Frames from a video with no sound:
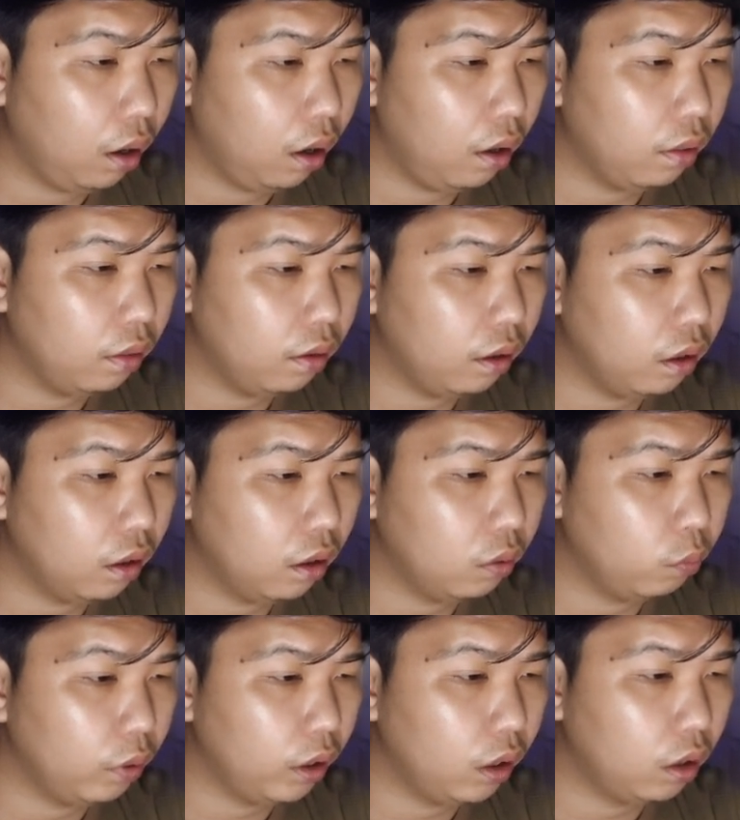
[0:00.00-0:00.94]
And
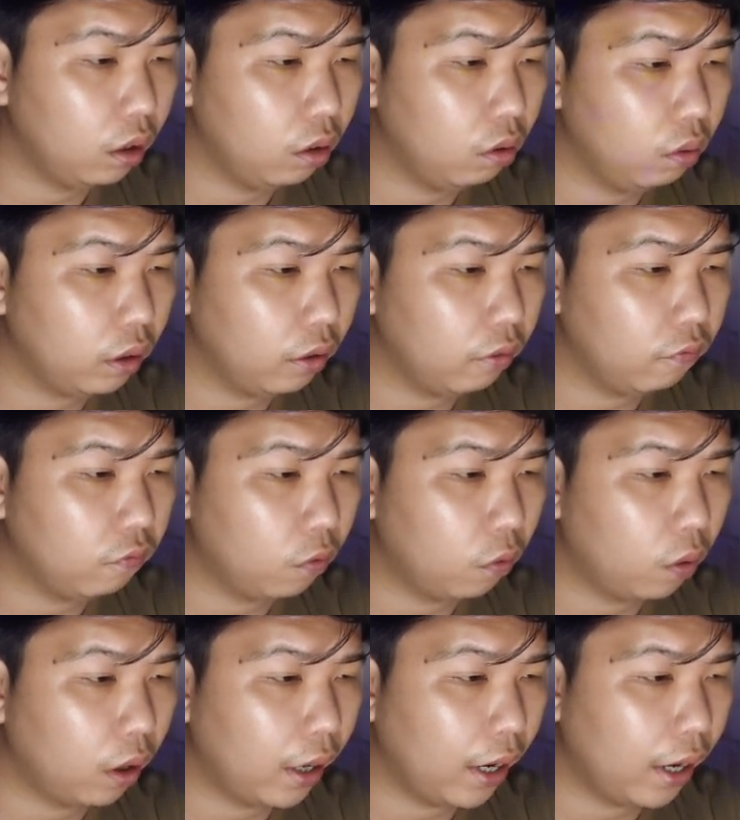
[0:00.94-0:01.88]
then we're looking
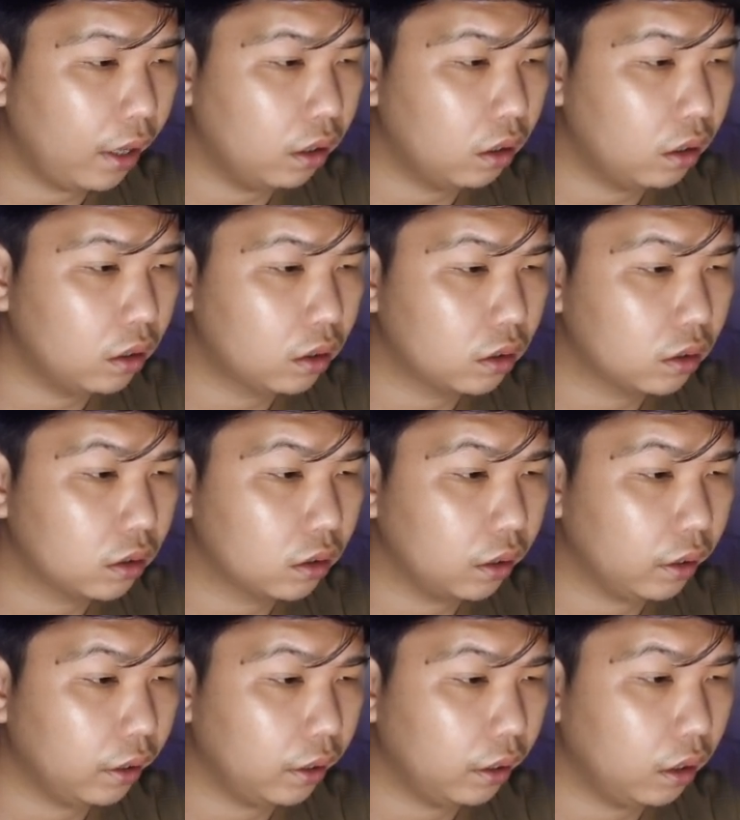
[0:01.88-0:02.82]
for headers
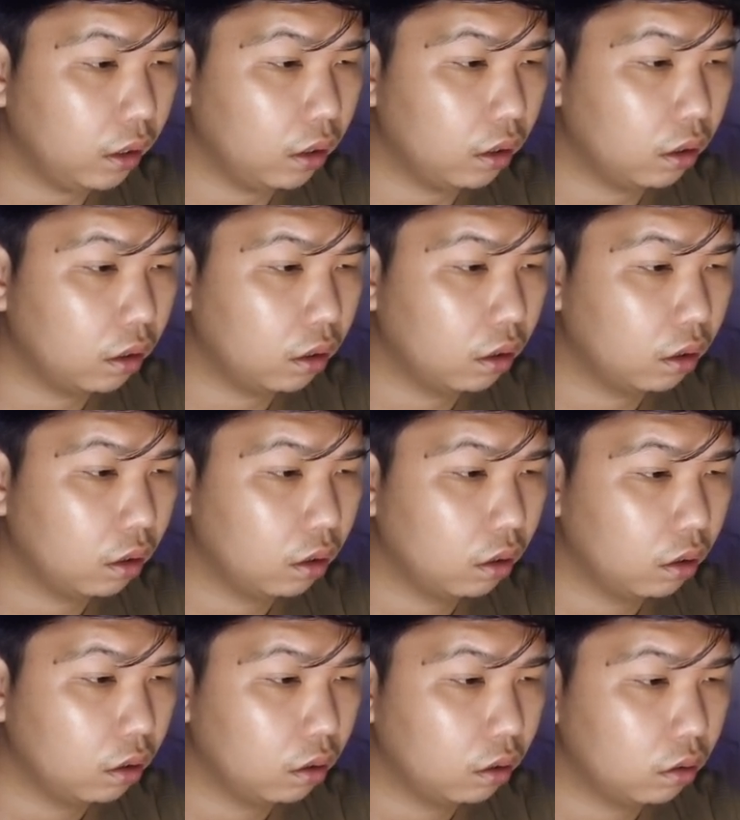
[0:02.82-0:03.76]
here.
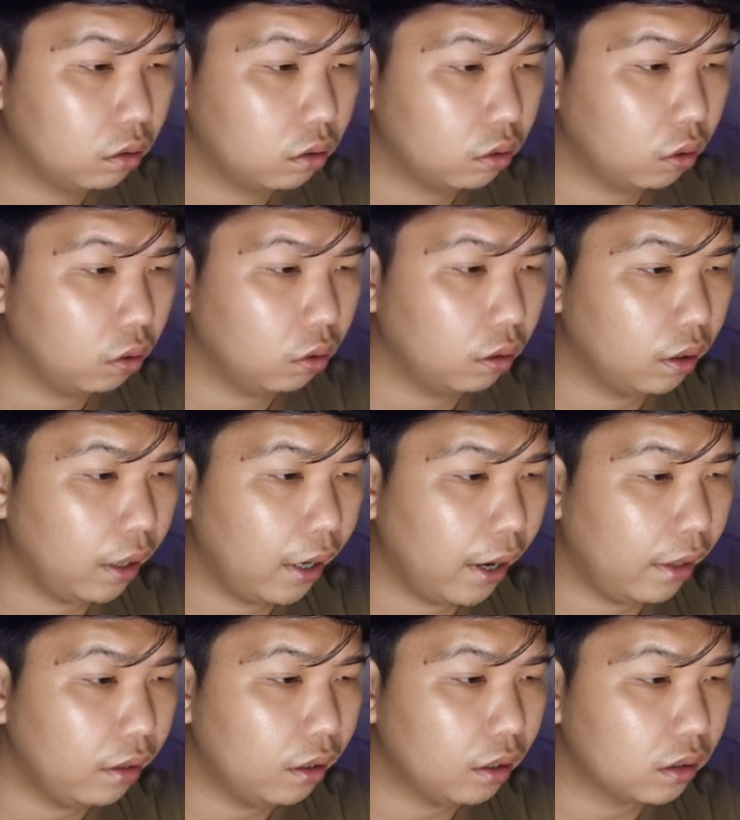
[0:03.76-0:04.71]
So the
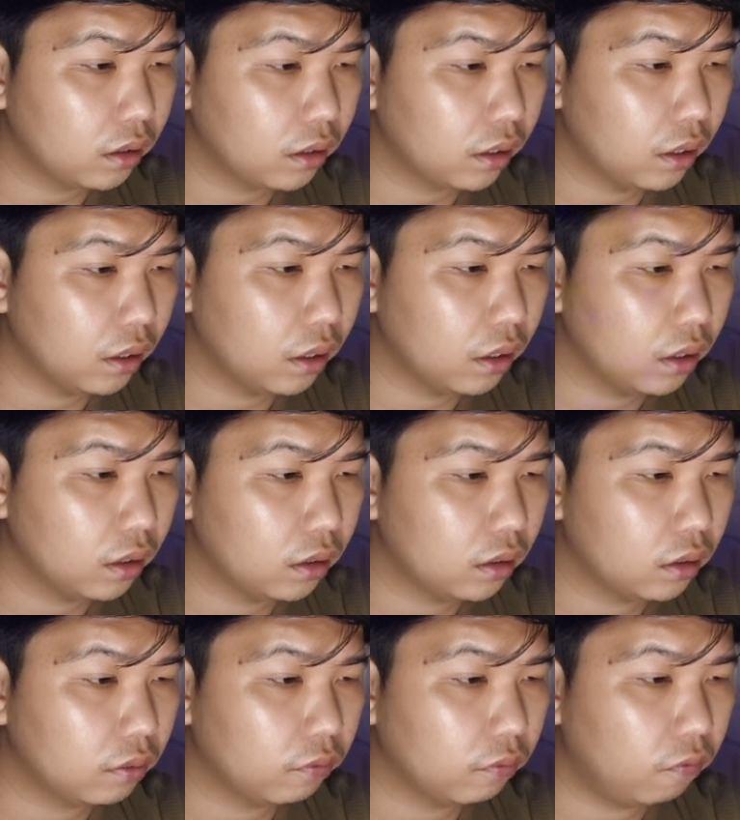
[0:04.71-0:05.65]
headers
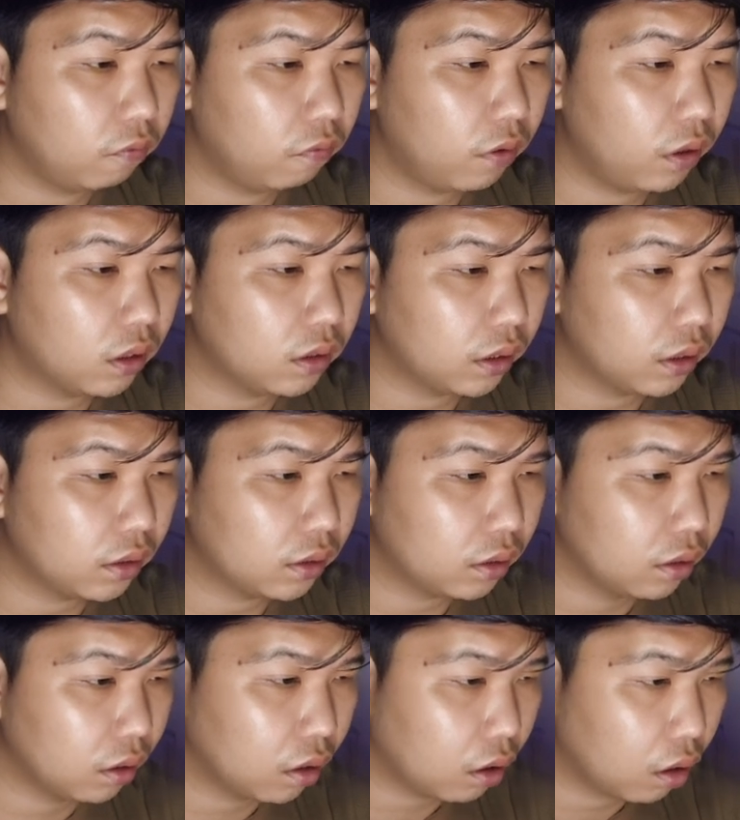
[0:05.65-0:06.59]
is, first is
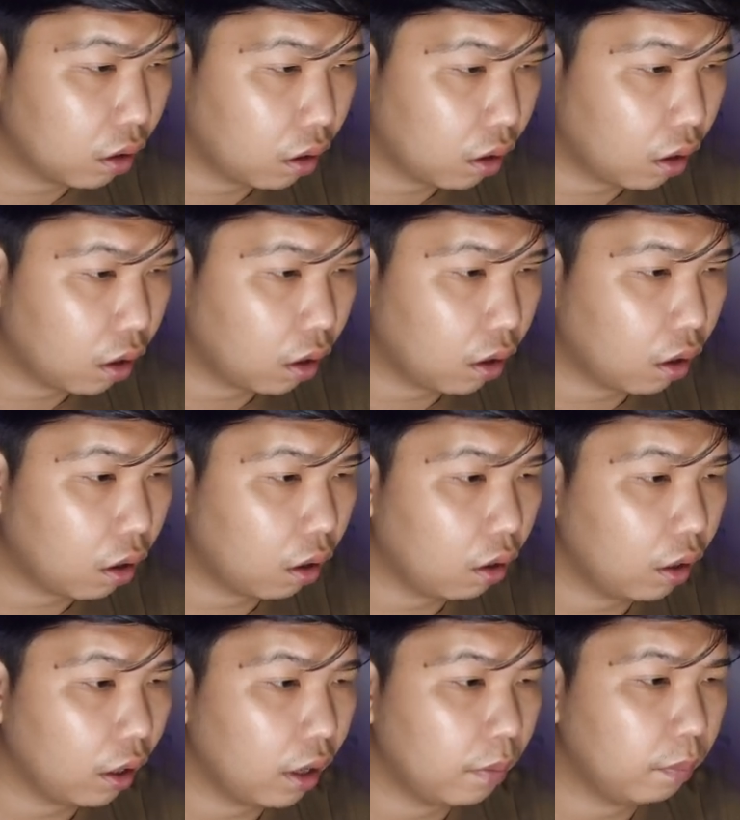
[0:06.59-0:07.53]
the
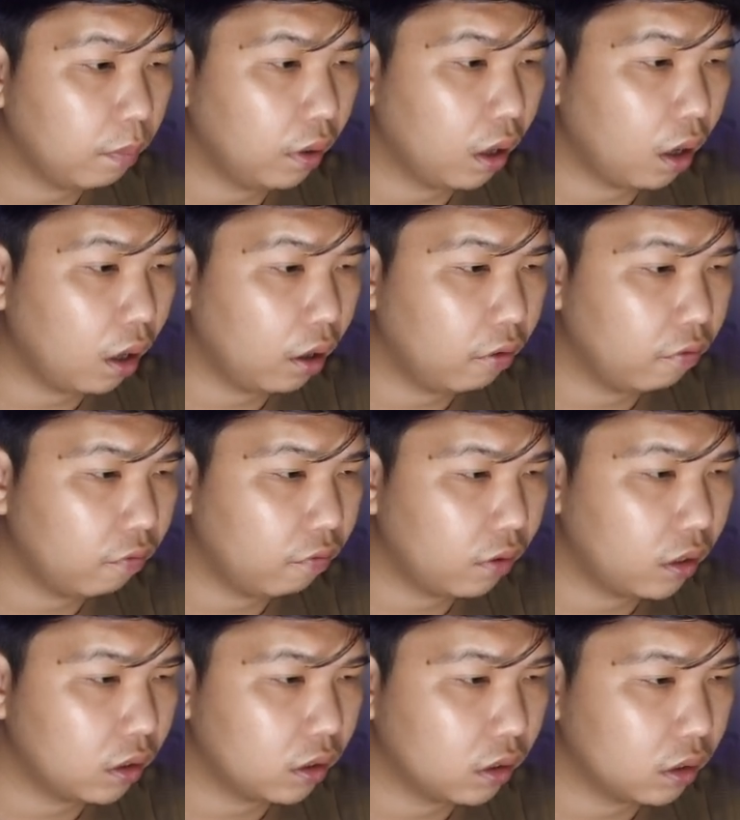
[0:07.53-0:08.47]
call API
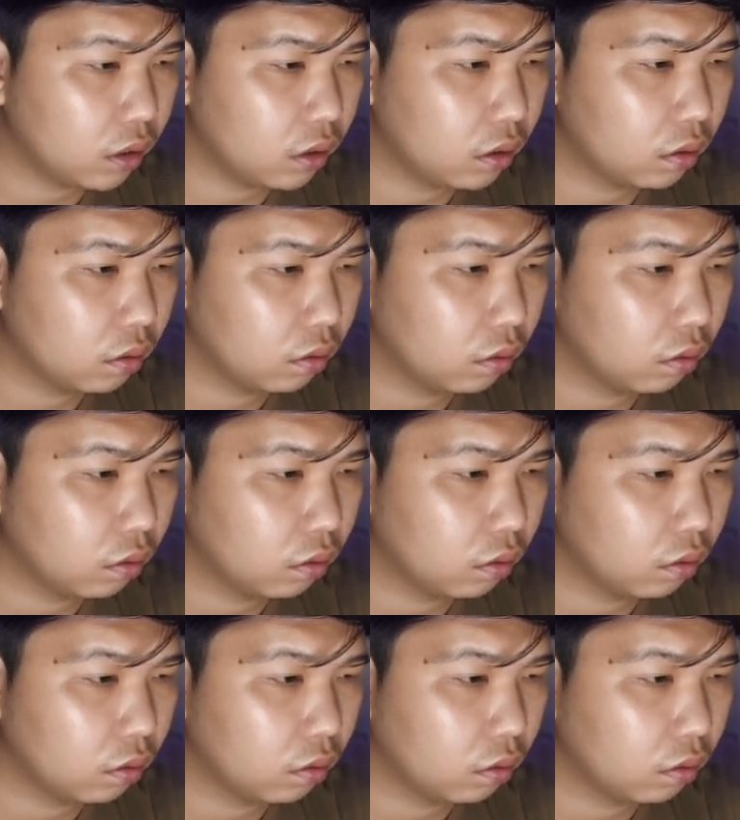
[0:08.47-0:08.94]
version.